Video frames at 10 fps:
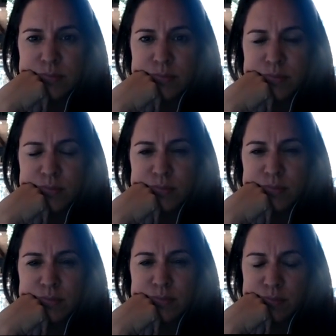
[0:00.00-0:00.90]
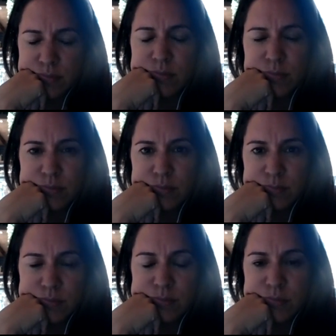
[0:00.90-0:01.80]

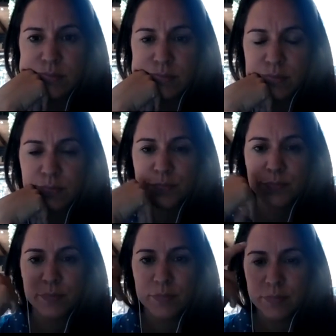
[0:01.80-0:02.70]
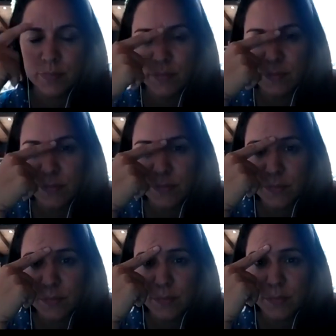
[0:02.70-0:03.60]

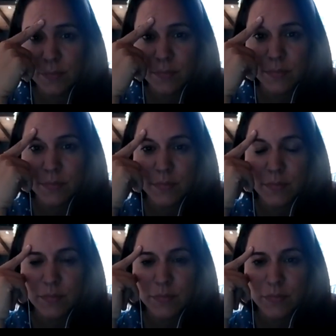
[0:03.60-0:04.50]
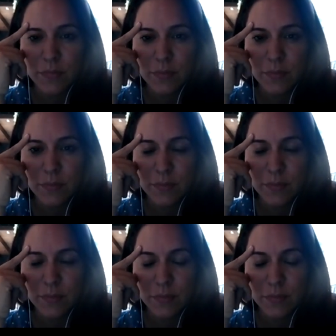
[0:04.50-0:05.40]

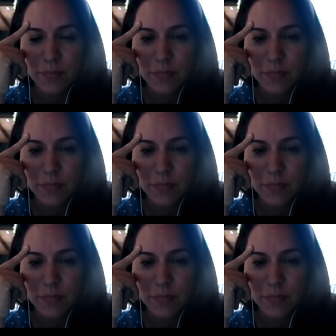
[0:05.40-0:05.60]
The person shown says nothing.